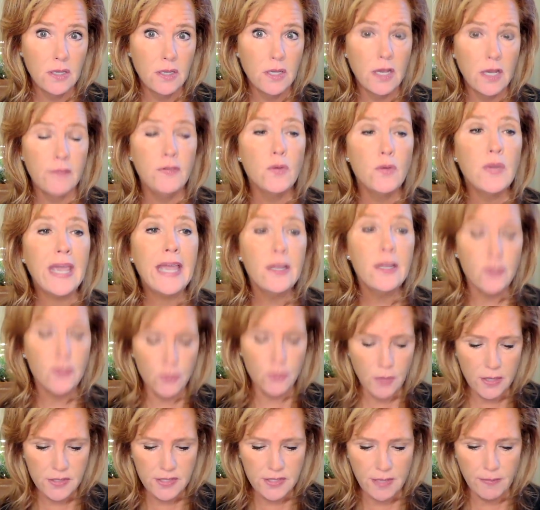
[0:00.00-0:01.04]
if you can't
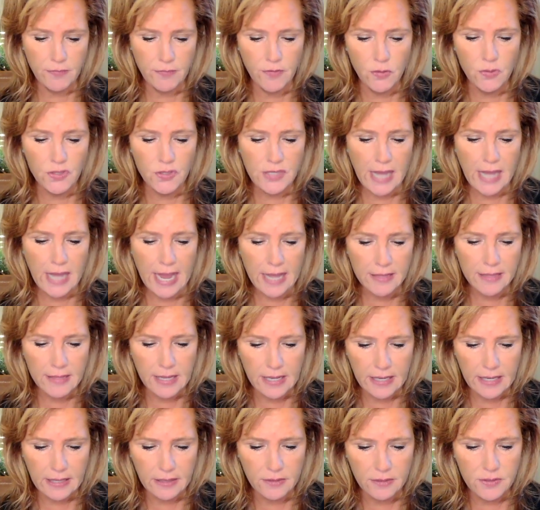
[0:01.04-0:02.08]
trust them, if you say
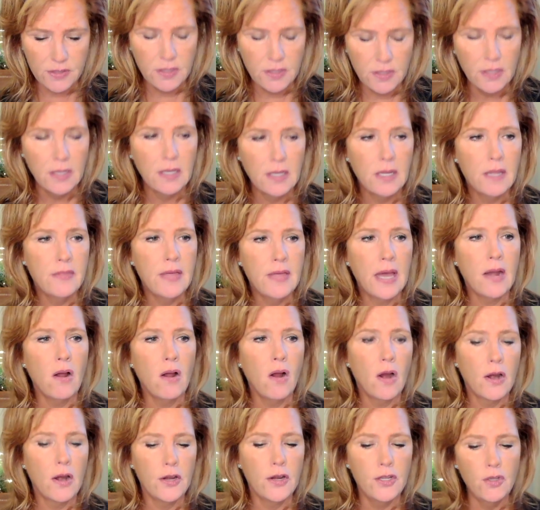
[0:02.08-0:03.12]
things that
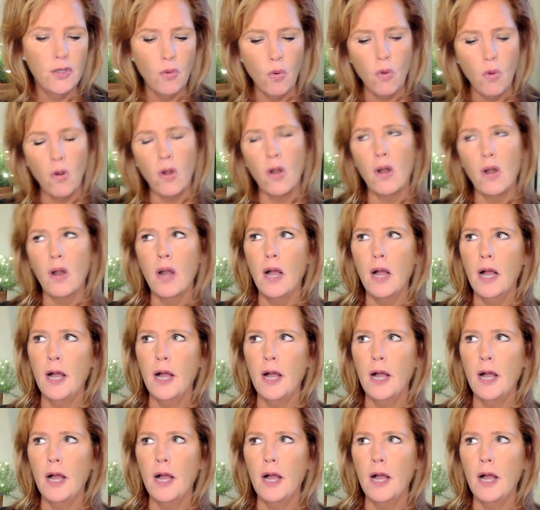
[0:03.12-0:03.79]
are your